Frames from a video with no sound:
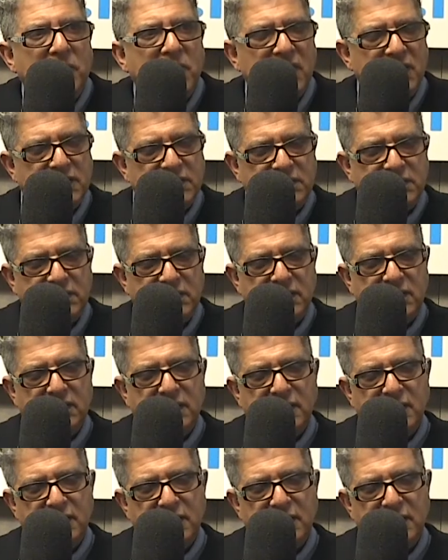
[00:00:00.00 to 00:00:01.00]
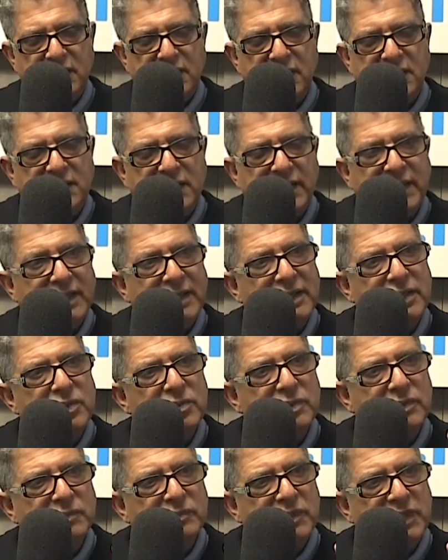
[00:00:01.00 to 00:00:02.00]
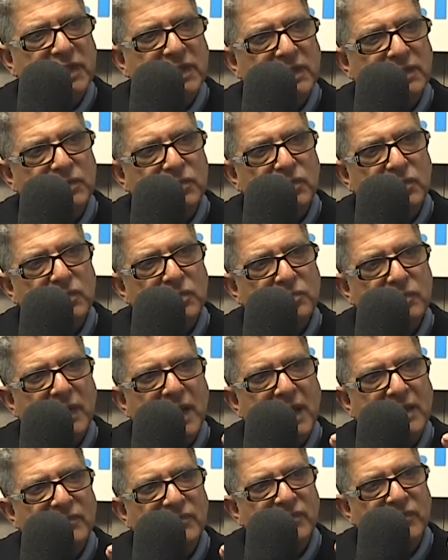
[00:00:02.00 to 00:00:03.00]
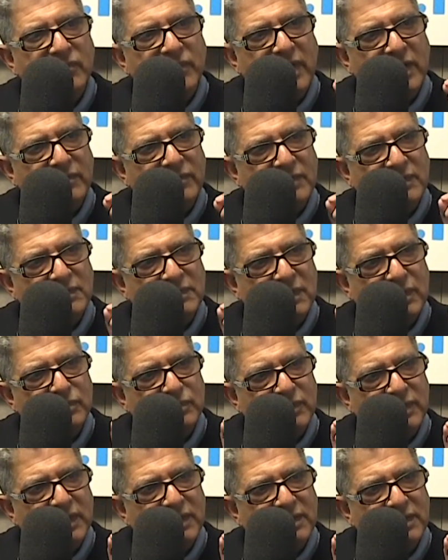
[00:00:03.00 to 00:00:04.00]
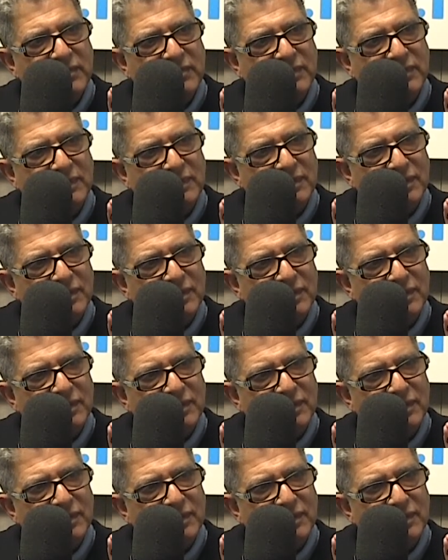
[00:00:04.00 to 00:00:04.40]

But uh, unlike a human being, it won't plan for five years how to get even.